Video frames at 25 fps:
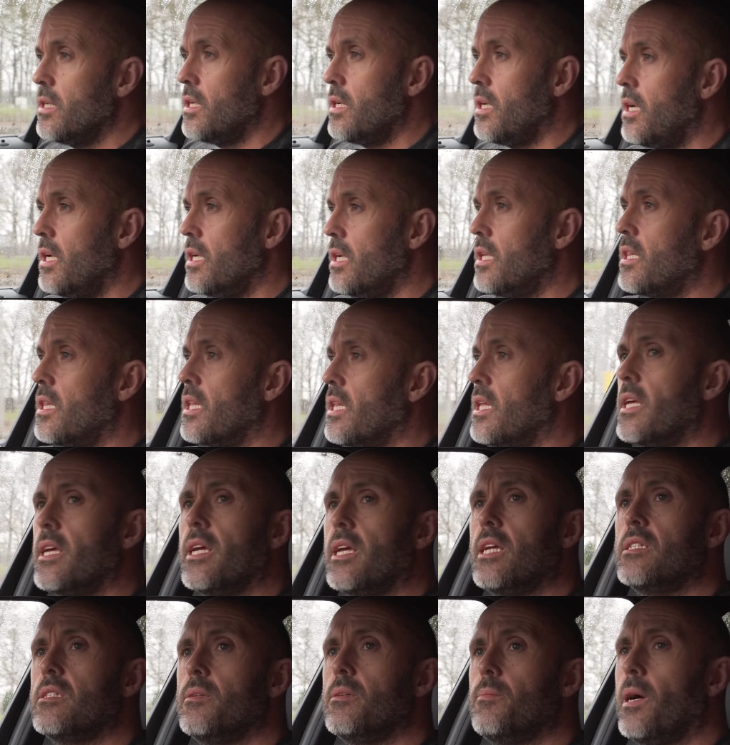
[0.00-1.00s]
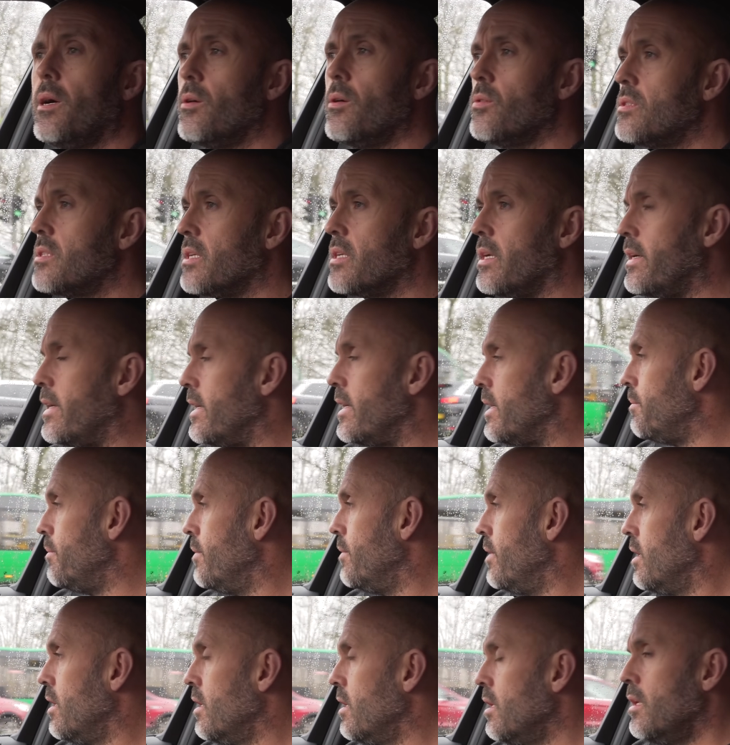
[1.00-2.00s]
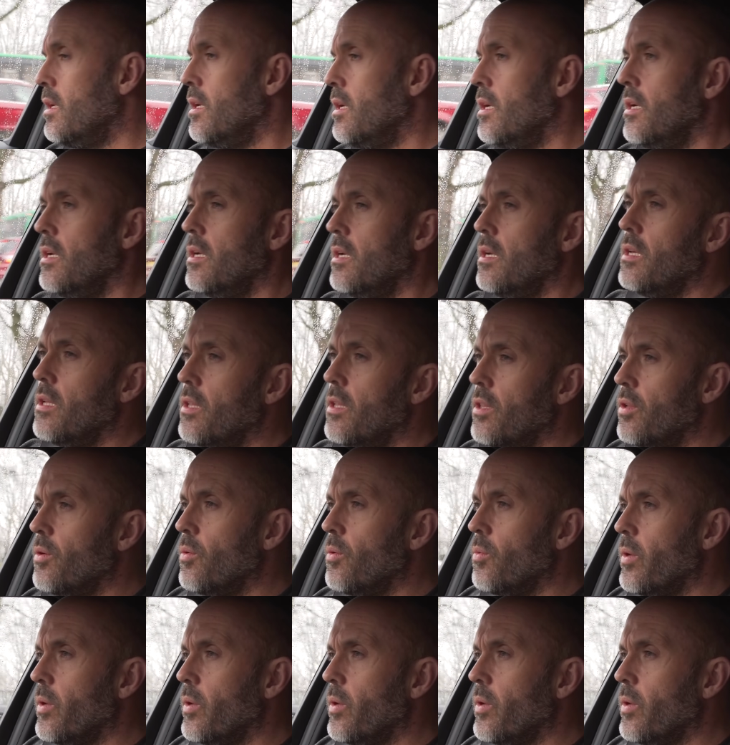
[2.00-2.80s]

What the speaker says: I think it's about time that